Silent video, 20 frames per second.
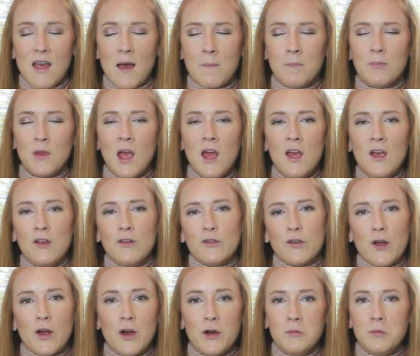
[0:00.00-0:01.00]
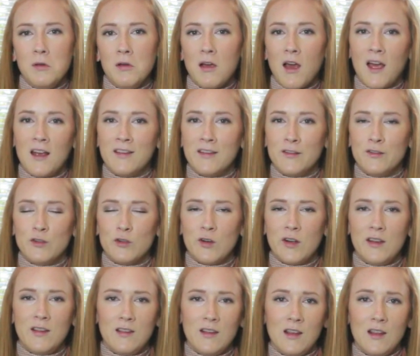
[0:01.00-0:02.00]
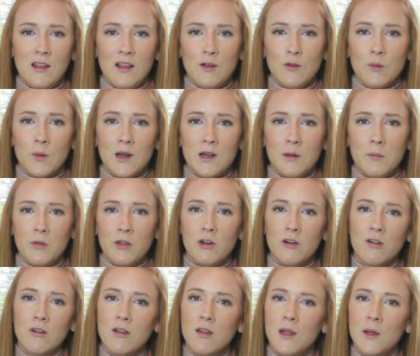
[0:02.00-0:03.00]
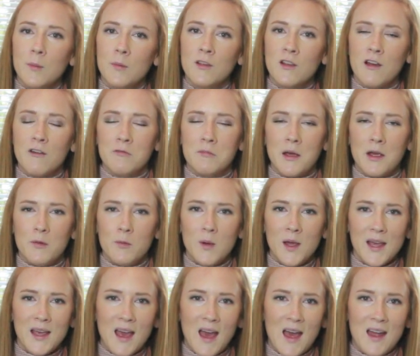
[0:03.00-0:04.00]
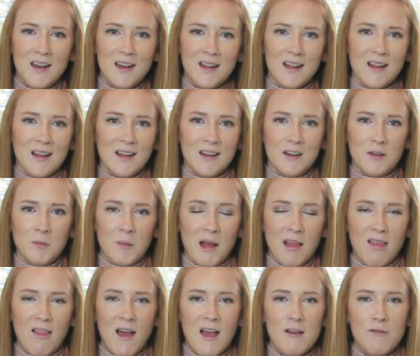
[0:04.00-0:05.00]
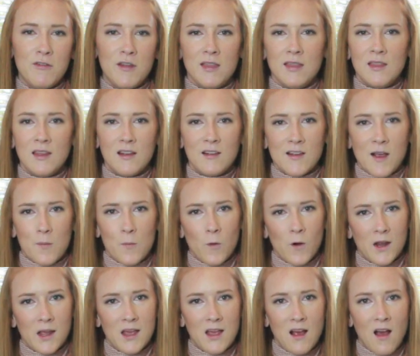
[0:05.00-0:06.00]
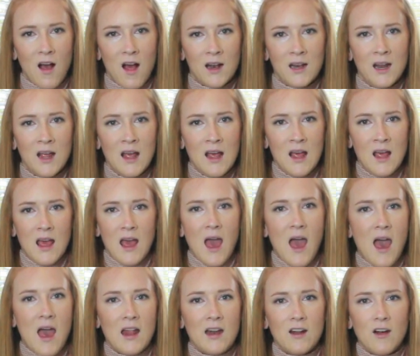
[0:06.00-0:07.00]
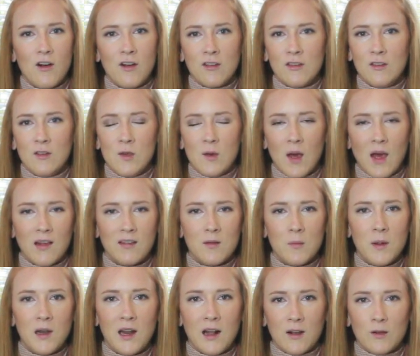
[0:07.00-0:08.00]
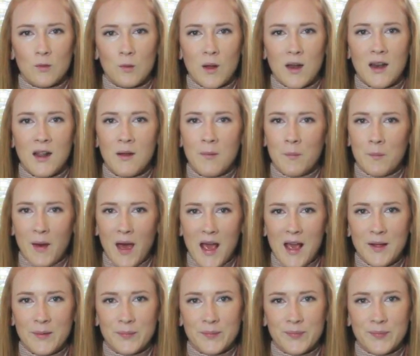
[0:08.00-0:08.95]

them. So I hope you guys enjoyed seeing these random little clips of my weekend and my life and things I'm working on, and I'll see you guys in my next one. Bye.